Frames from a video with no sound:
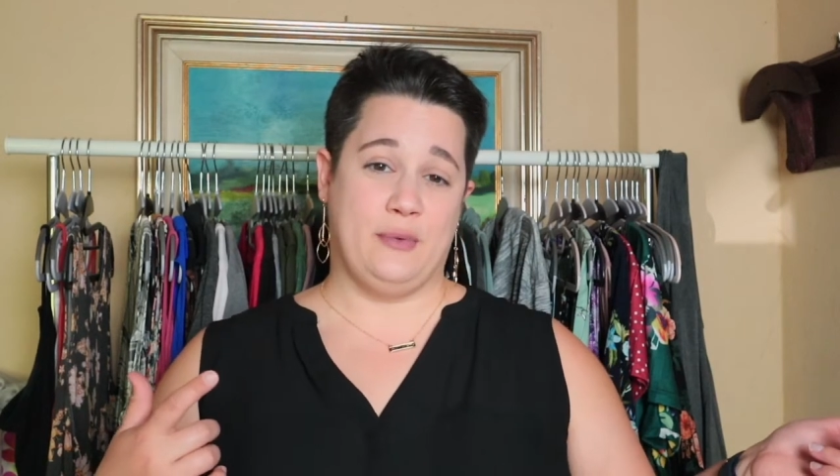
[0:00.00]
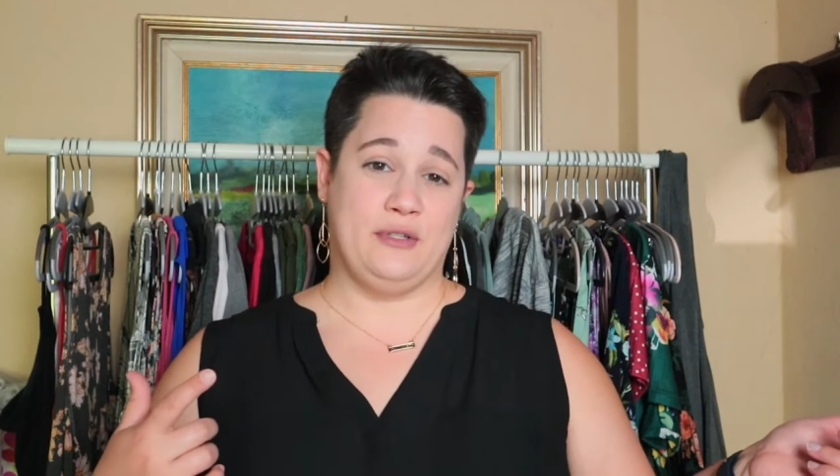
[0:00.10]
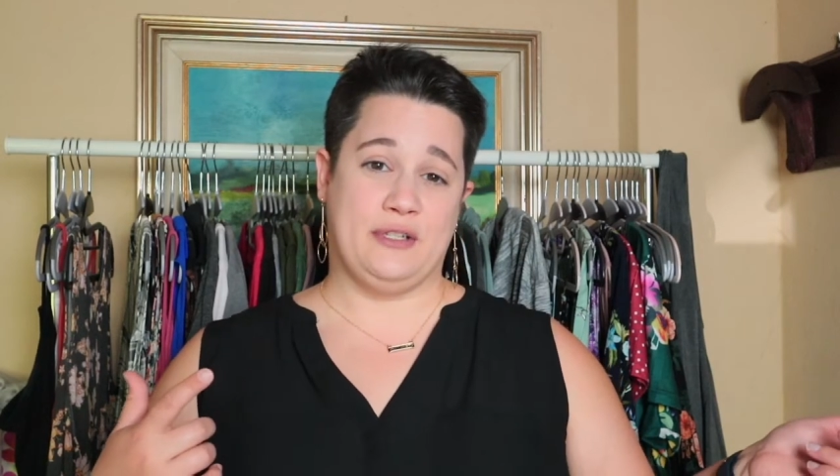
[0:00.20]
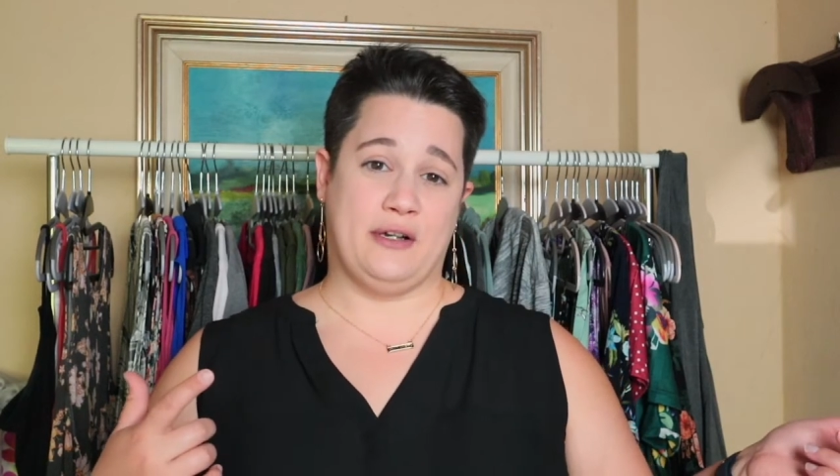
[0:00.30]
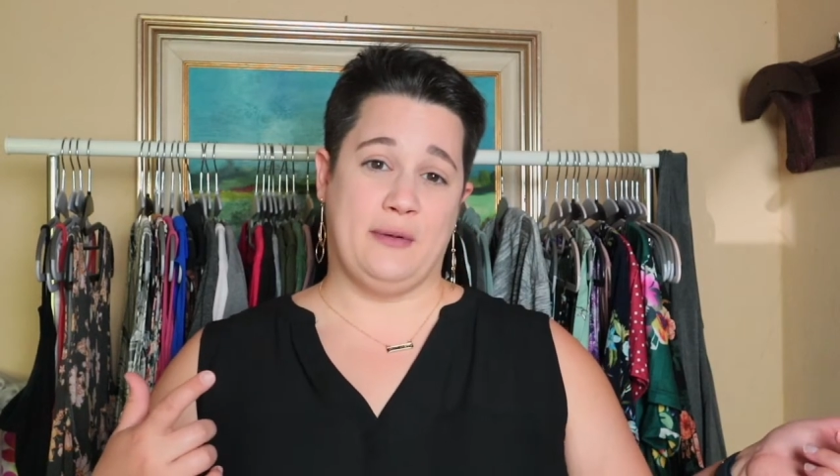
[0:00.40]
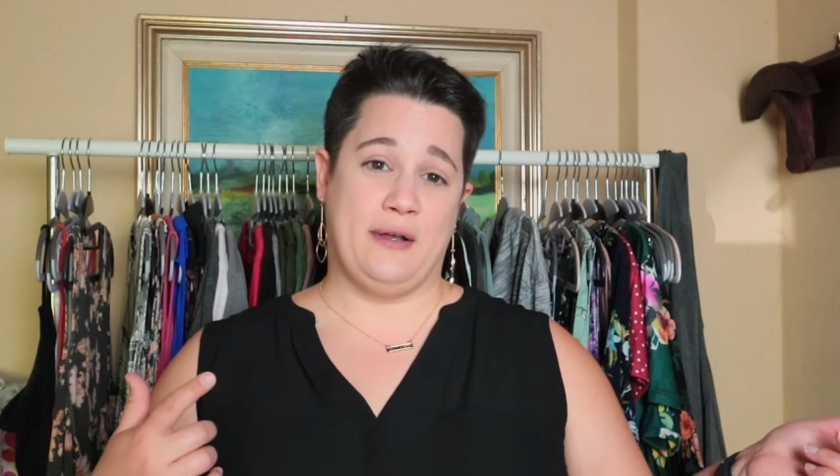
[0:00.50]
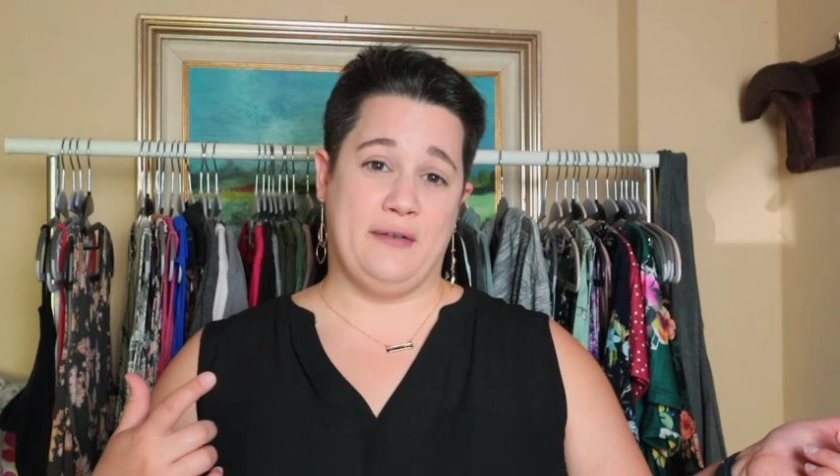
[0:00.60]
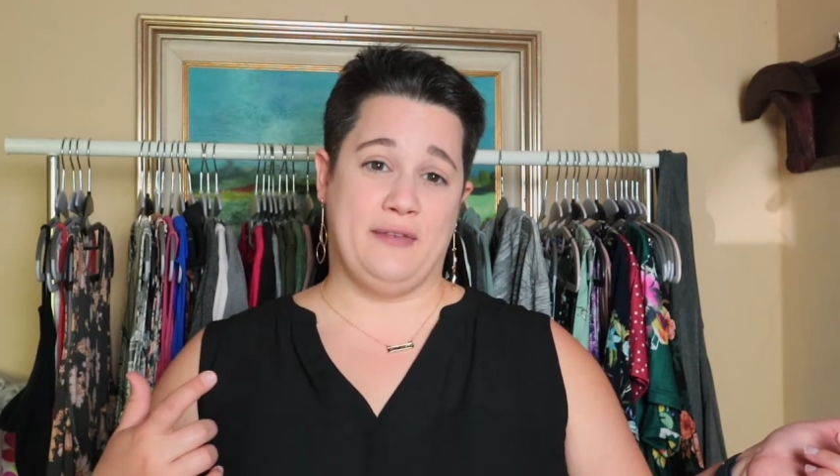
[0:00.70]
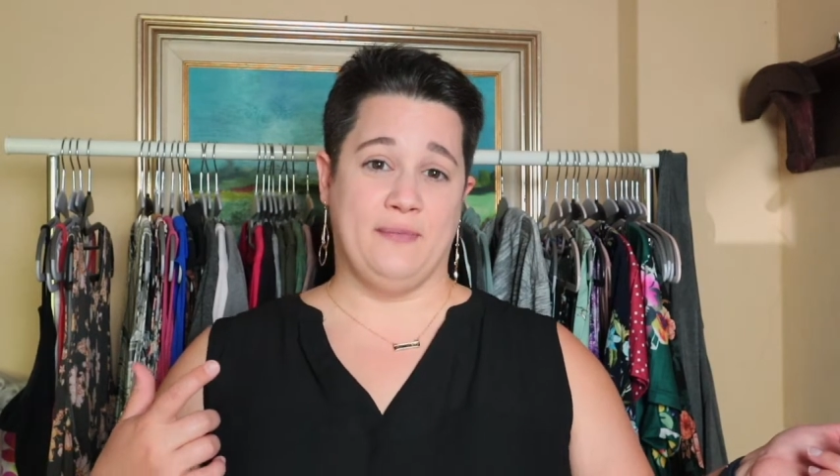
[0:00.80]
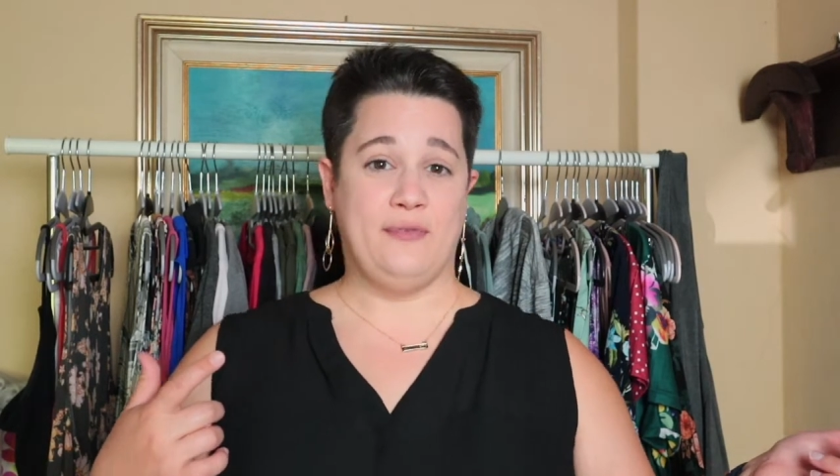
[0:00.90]
we'll talk
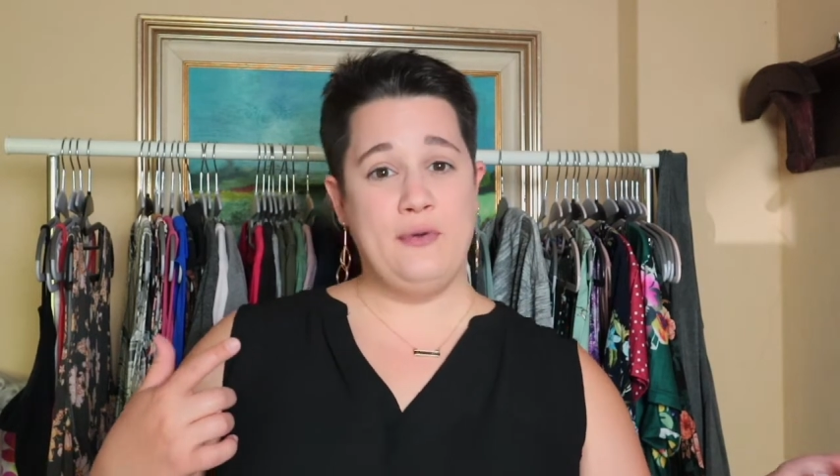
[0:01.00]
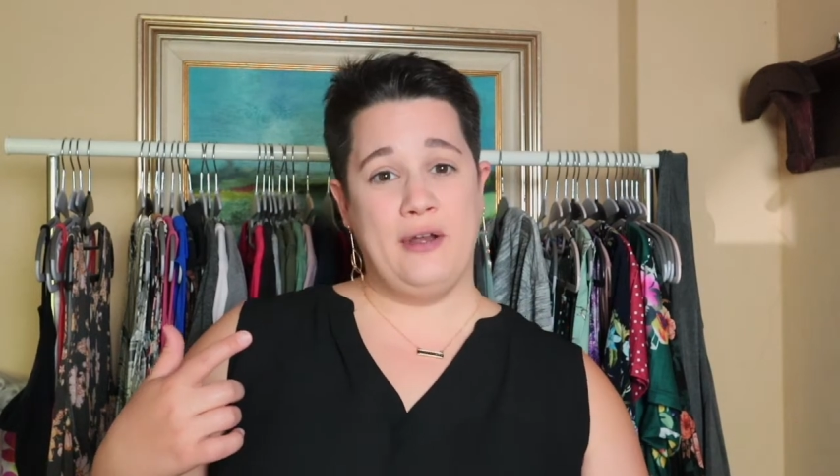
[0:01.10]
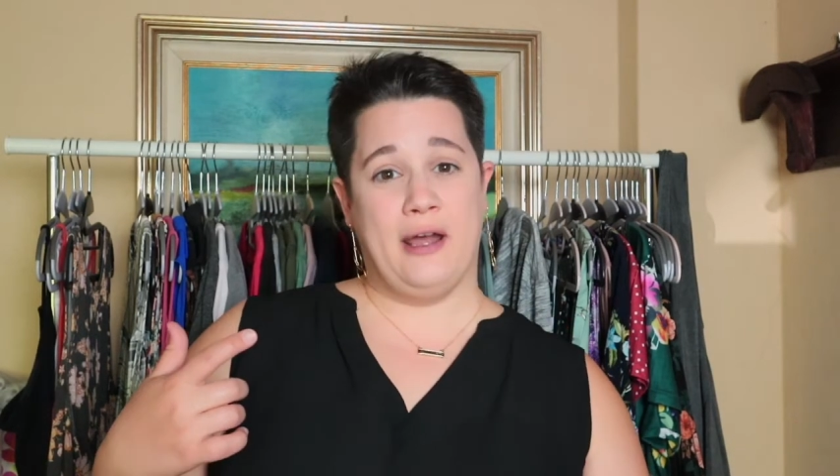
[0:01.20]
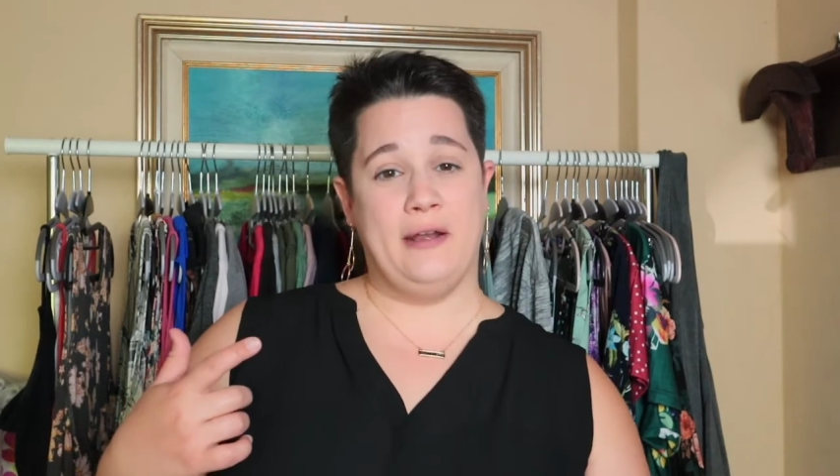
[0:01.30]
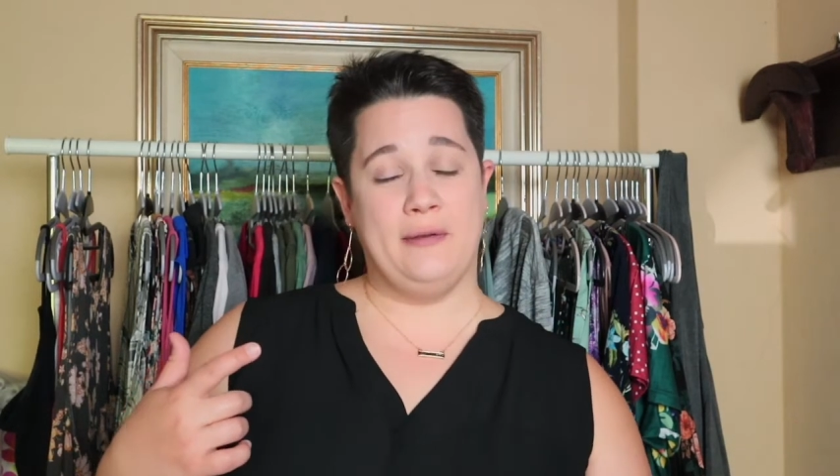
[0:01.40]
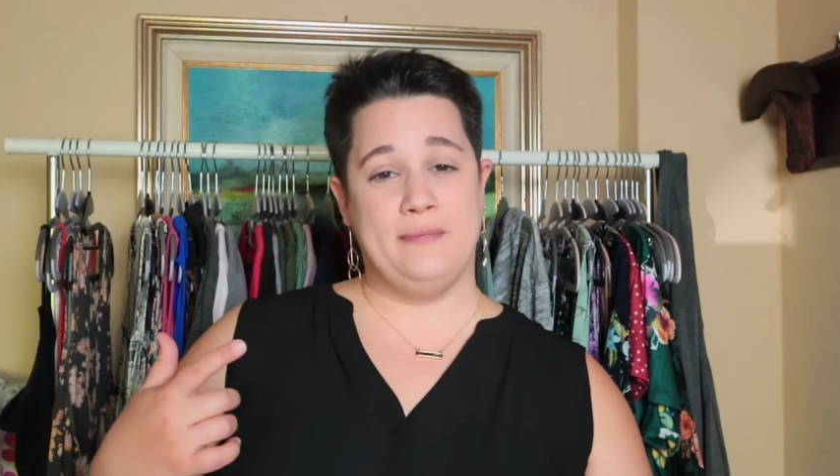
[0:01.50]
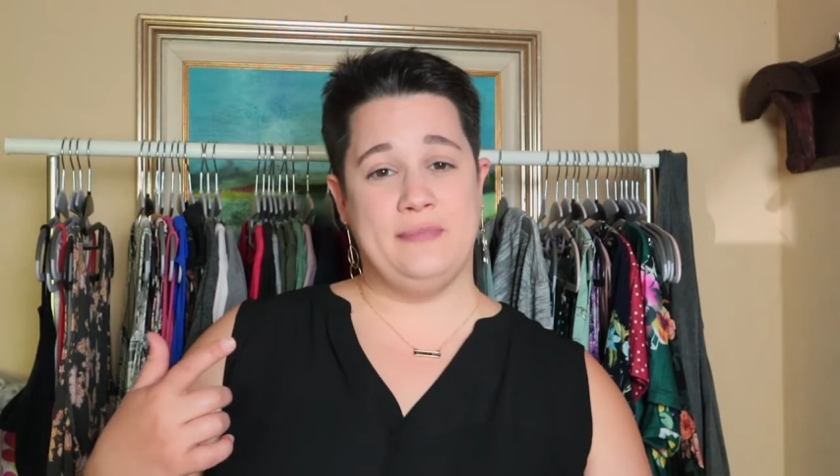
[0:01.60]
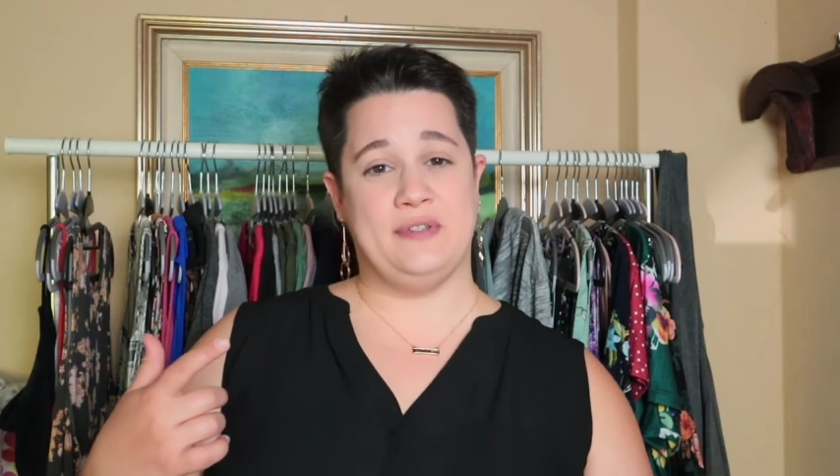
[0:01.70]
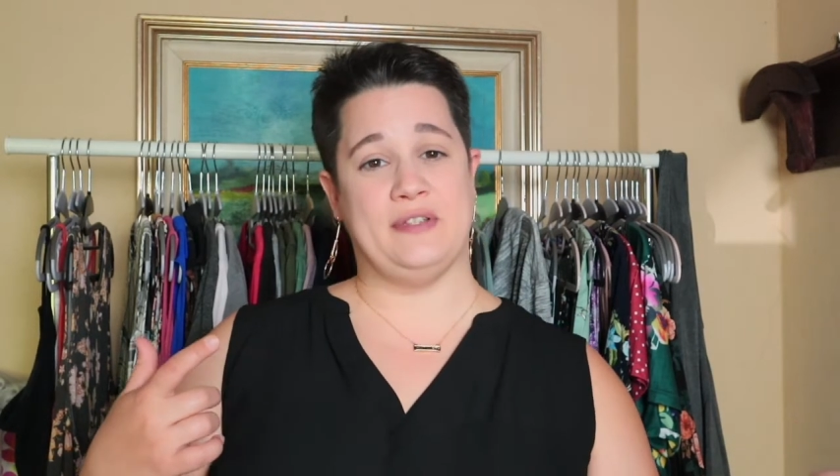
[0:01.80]
about some food items,